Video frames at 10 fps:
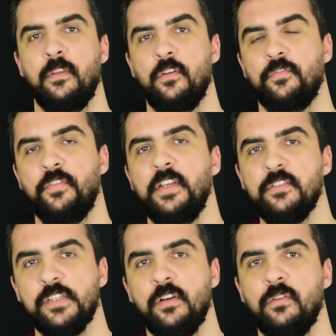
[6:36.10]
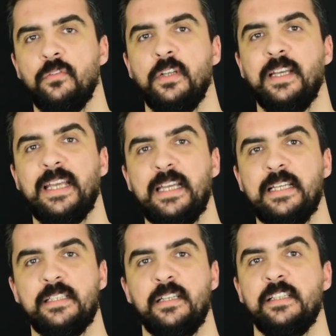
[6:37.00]
Your fear zone
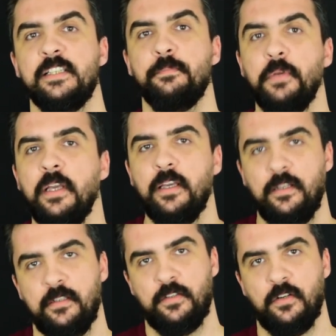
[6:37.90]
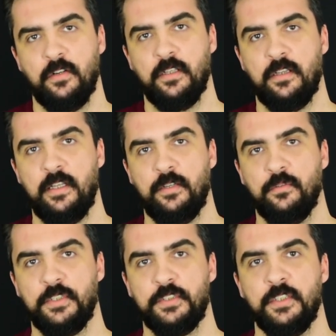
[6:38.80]
is speaking the target
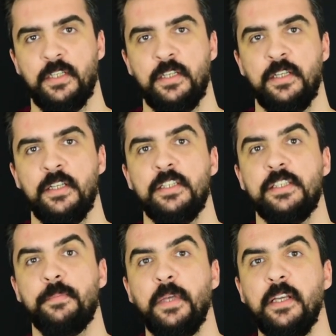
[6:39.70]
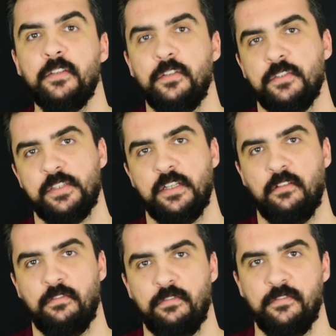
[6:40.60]
language. Speak to
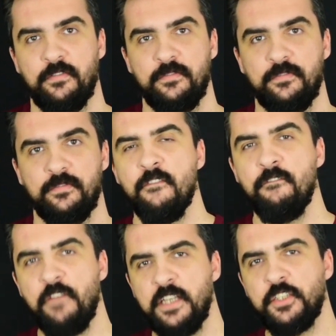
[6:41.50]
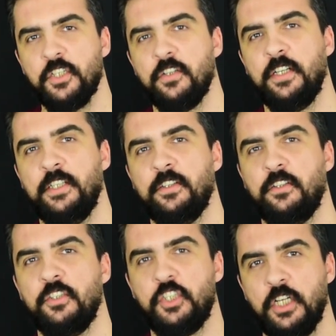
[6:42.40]
yourself. Venture into
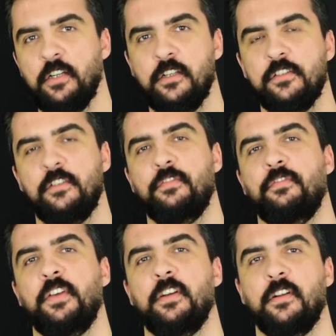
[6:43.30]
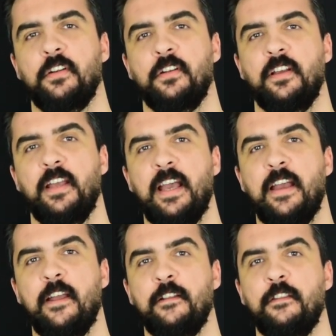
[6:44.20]
the jungles of fear
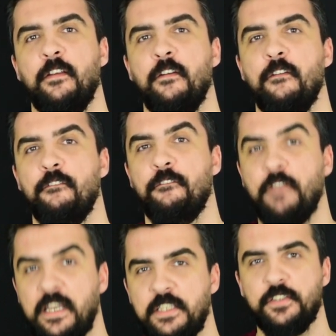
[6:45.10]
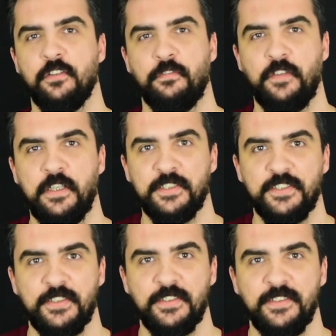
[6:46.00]
and face your
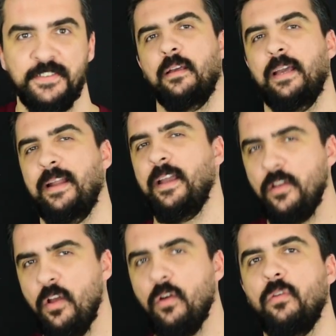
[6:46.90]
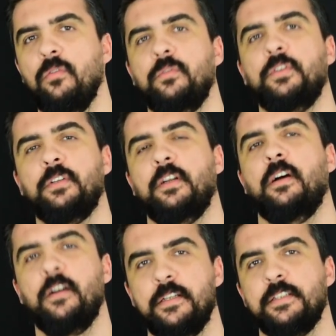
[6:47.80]
fears. And I know you're
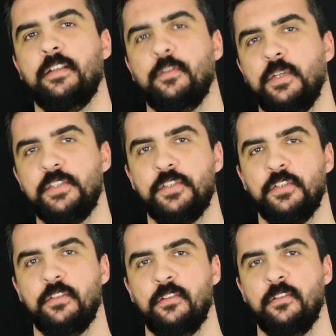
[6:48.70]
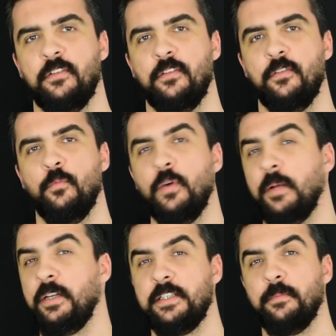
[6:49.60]
gonna ask the question, what
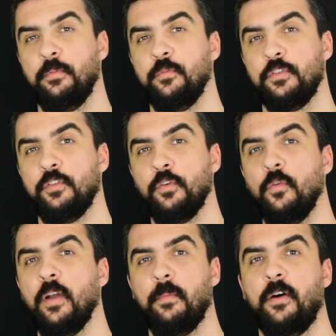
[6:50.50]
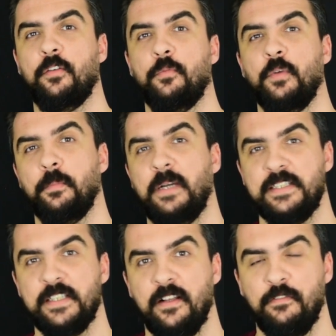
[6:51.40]
am I supposed to talk about with
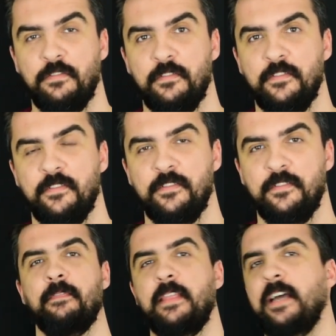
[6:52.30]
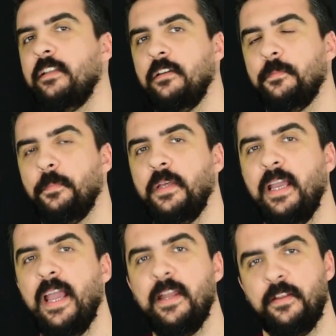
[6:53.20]
myself? That could
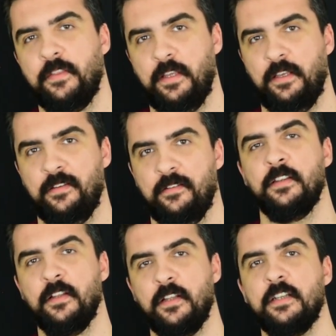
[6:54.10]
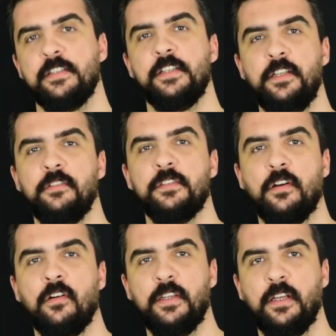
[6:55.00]
be anything. The last news
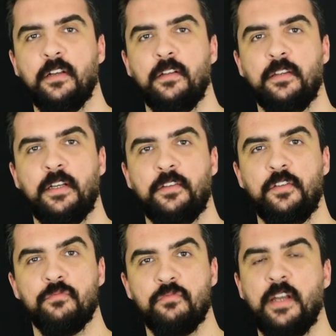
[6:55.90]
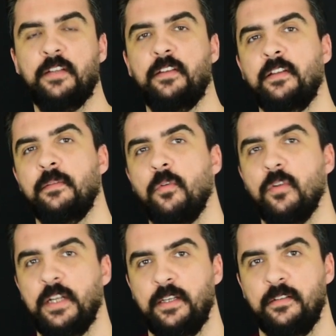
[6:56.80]
article that you read in the
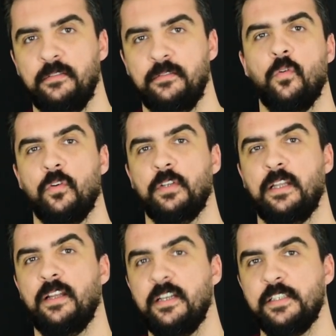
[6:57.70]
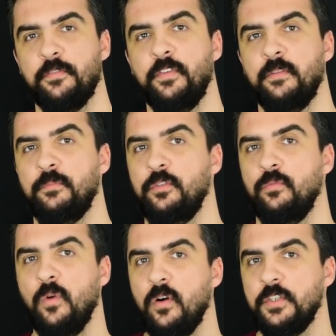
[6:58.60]
morning, or the last film you
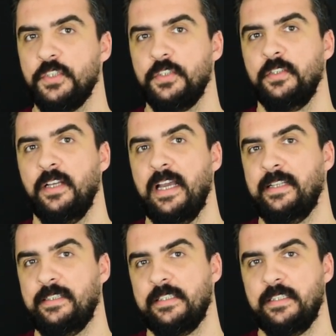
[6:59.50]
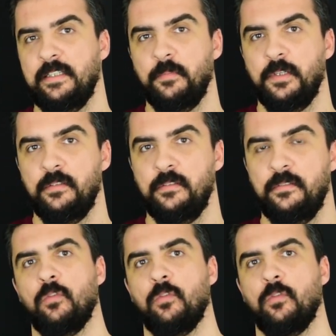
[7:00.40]
watched at the cinema.